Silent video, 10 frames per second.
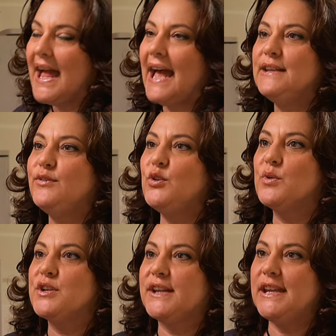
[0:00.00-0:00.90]
And if you
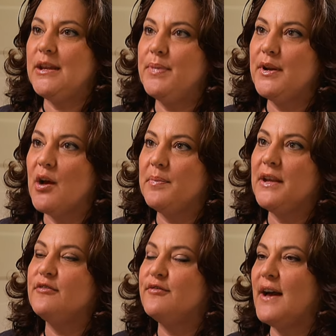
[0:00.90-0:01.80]
were to keep it up
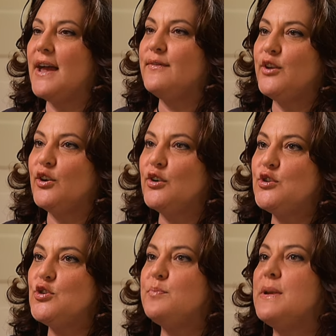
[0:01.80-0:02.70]
in 5
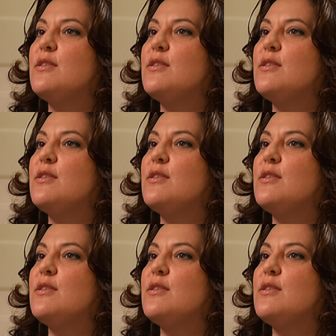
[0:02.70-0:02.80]
years, you'd be